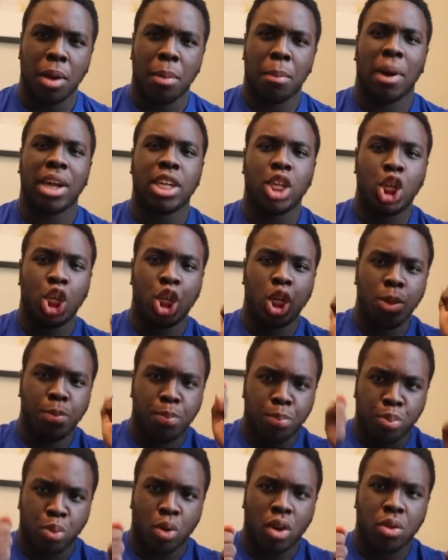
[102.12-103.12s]
My
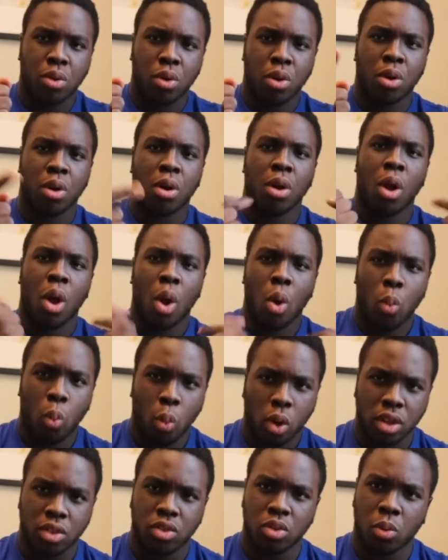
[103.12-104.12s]
cheap brother
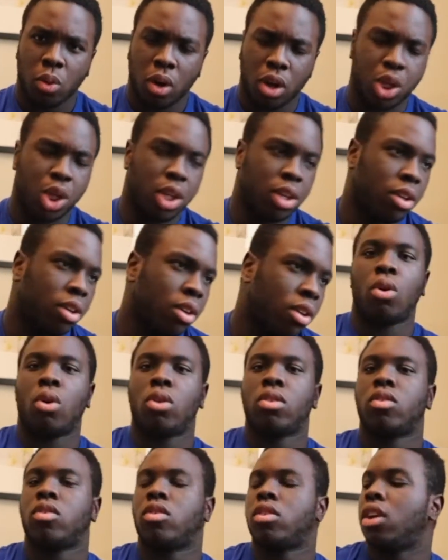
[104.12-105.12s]
wanted to watch it.
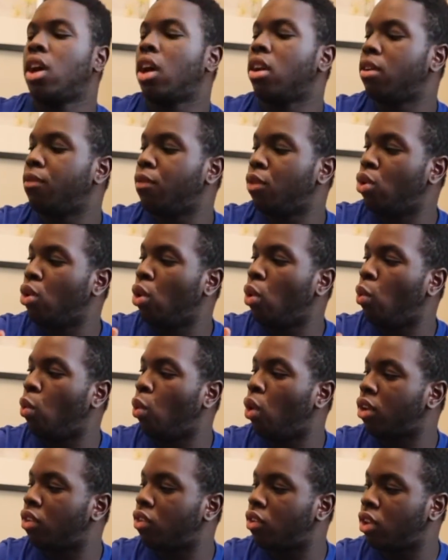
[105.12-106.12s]
Honestly, I don't even know
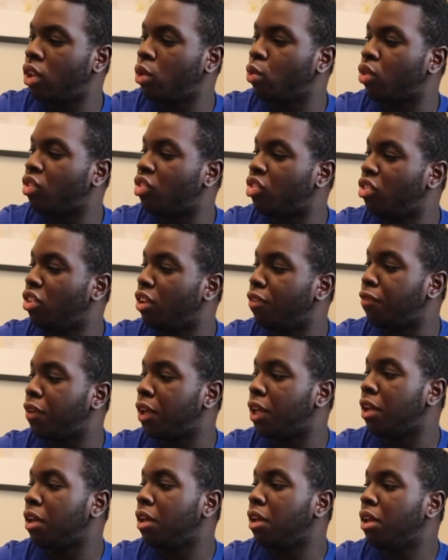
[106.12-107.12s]
what he was
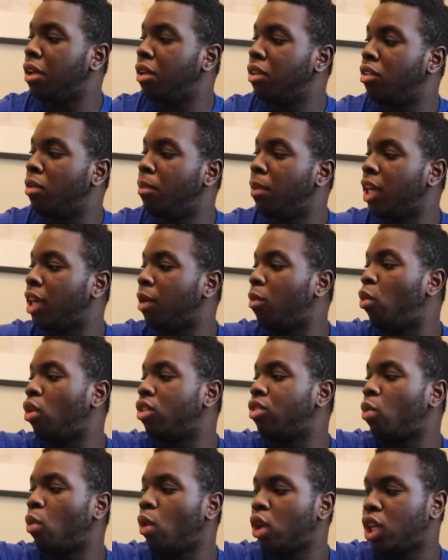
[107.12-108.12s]
sniffing to make him
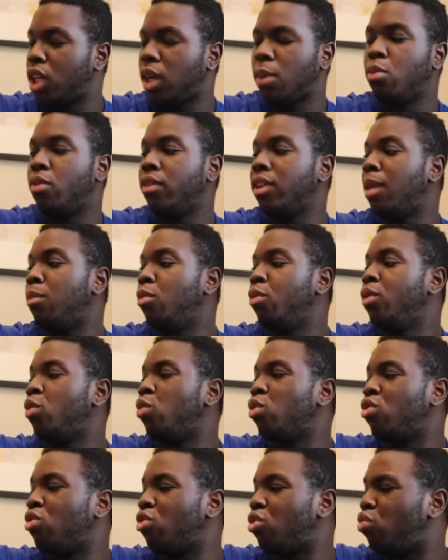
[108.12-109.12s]
want to watch that movie. That movie
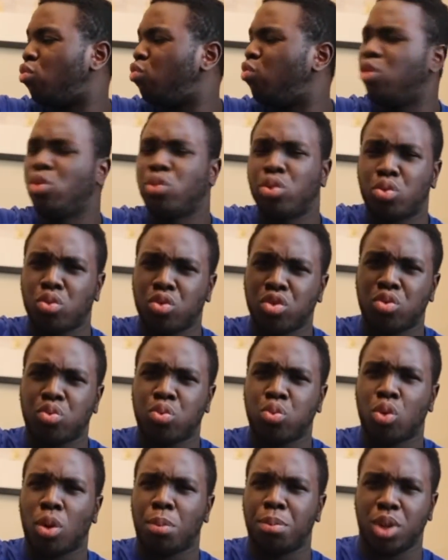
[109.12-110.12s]
was just, it was
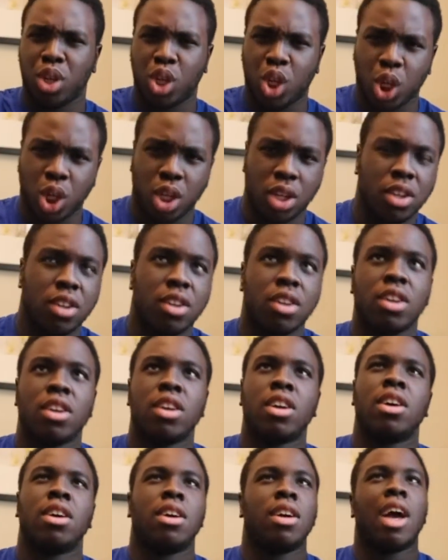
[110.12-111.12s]
just rubbish.
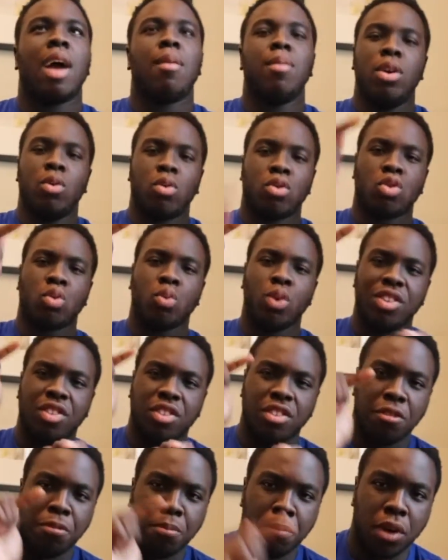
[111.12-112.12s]
I mean, it was a
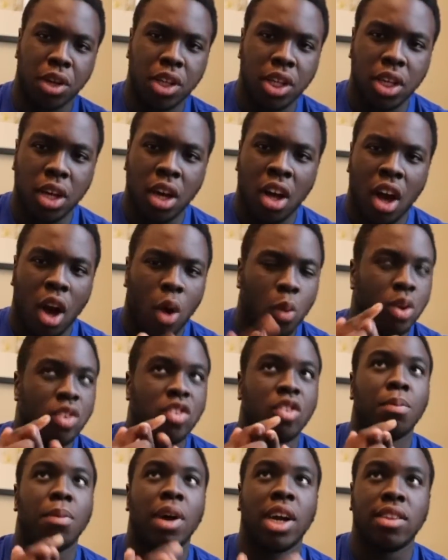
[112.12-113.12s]
waste of money, a
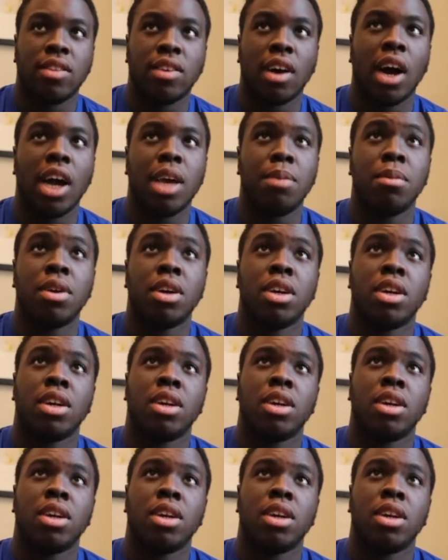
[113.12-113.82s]
waste of my time.